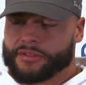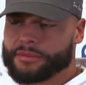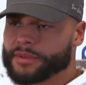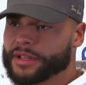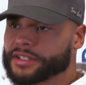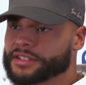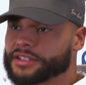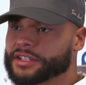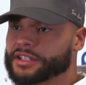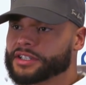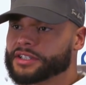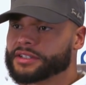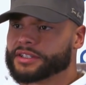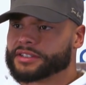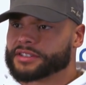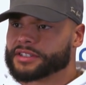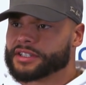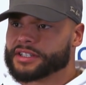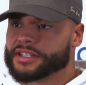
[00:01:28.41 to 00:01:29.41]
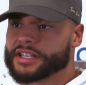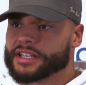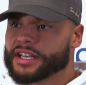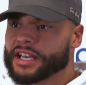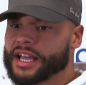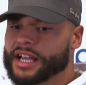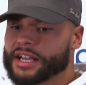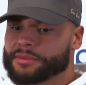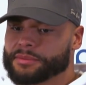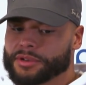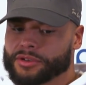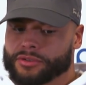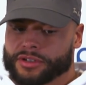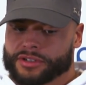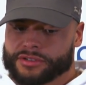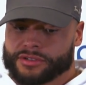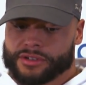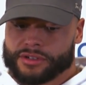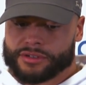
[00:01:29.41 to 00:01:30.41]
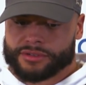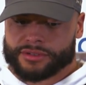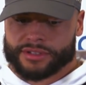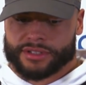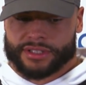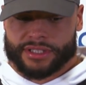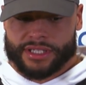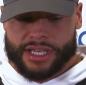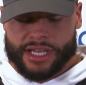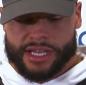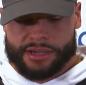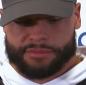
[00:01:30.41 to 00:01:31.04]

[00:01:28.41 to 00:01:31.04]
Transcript: I mean it's a good D line. I mean Chris Jones